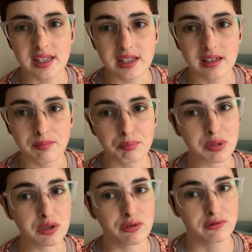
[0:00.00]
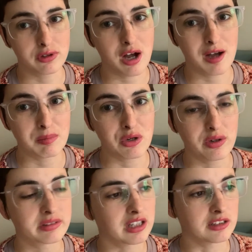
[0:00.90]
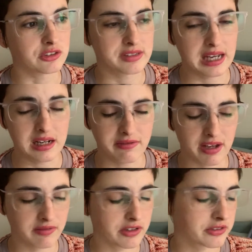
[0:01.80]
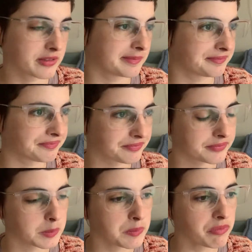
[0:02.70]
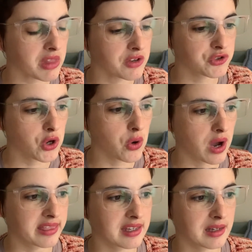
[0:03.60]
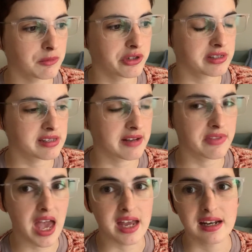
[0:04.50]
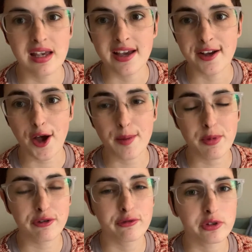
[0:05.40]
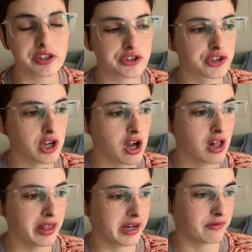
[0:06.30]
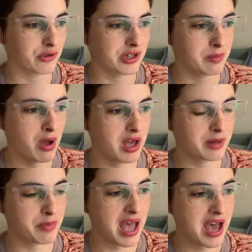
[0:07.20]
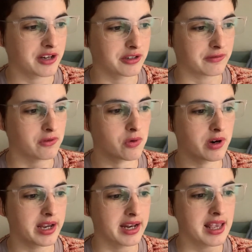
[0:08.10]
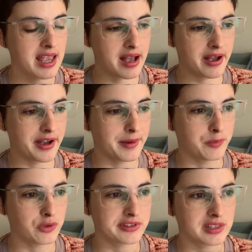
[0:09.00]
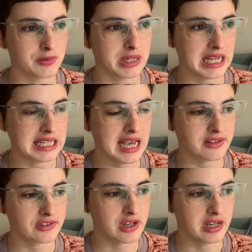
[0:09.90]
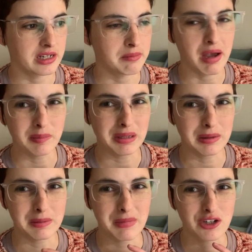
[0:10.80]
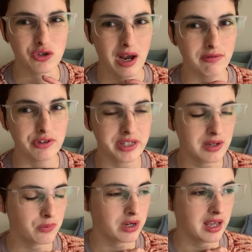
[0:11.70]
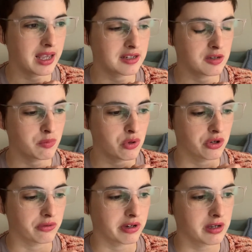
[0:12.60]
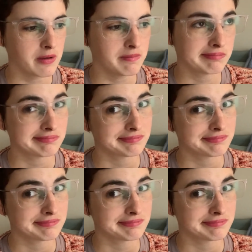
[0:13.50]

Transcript: the beautiful combo of colors any favors. So I think I'm going to save that combo for a shawl, and I've already bought a pattern for it. We'll see when I cast on. It might be my travel knit when I head to Puerto Rico.